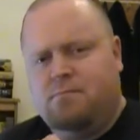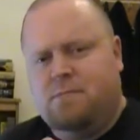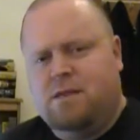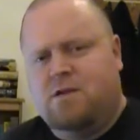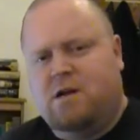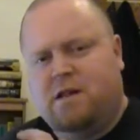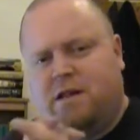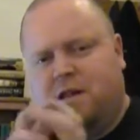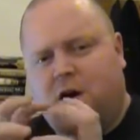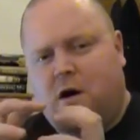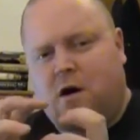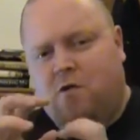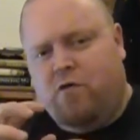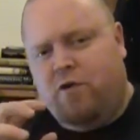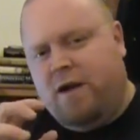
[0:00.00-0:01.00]
It's like
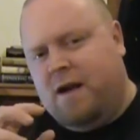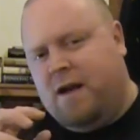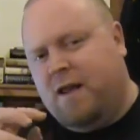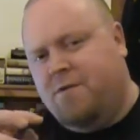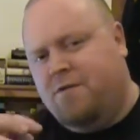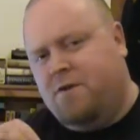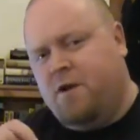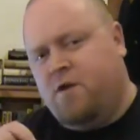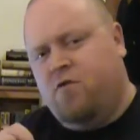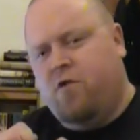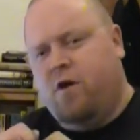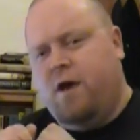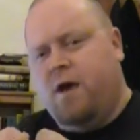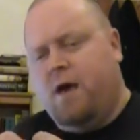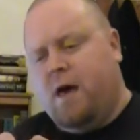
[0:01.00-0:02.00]
dark green leaves on a
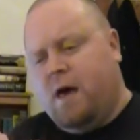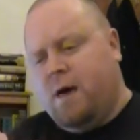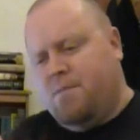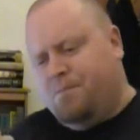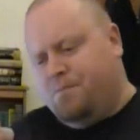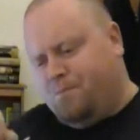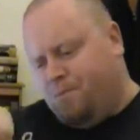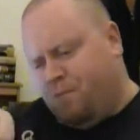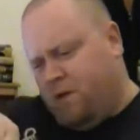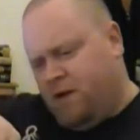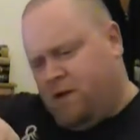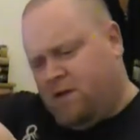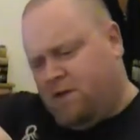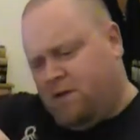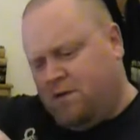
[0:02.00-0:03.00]
tree. When
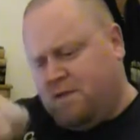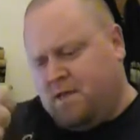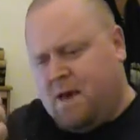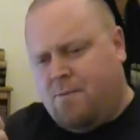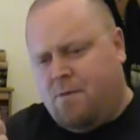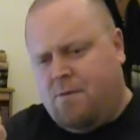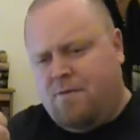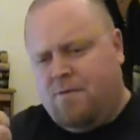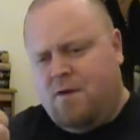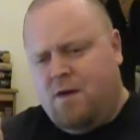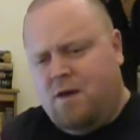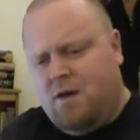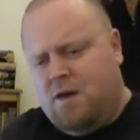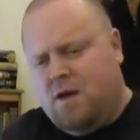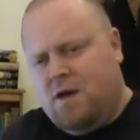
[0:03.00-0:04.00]
you sort of snap off
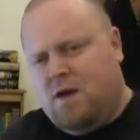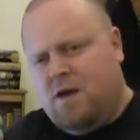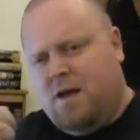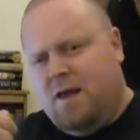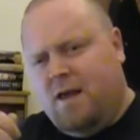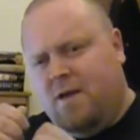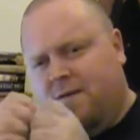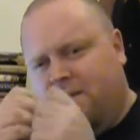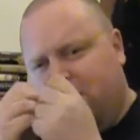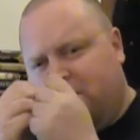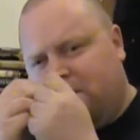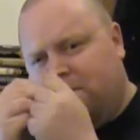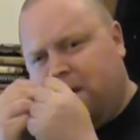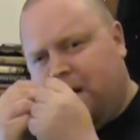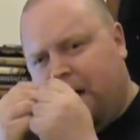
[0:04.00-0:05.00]
a leaf and you
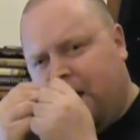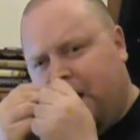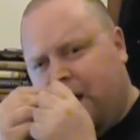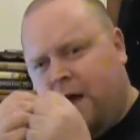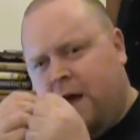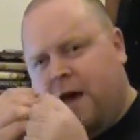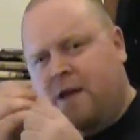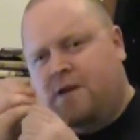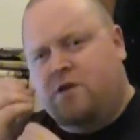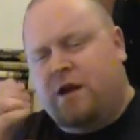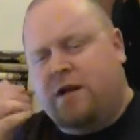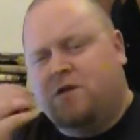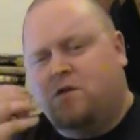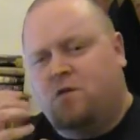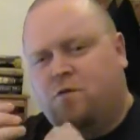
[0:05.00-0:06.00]
smell it, and it's
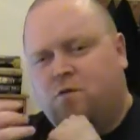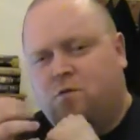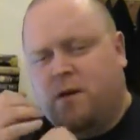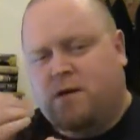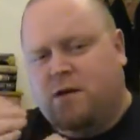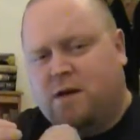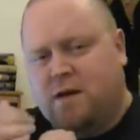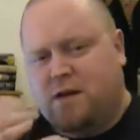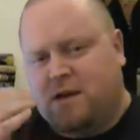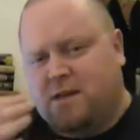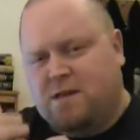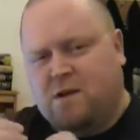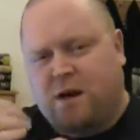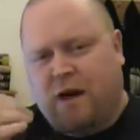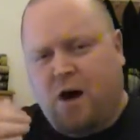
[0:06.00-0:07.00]
got that sort of almost like a
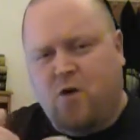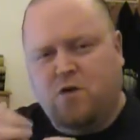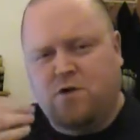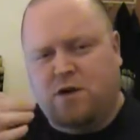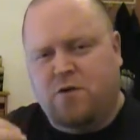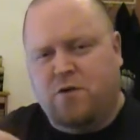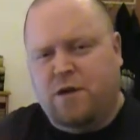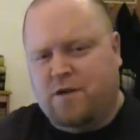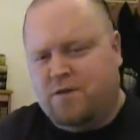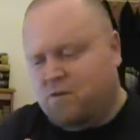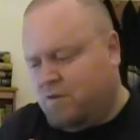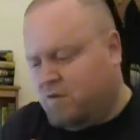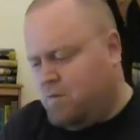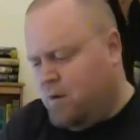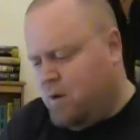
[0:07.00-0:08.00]
slight ozone-y
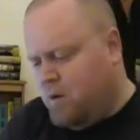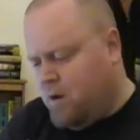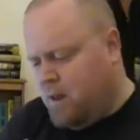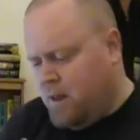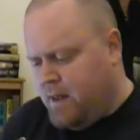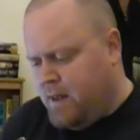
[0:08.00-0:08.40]
sort of smell.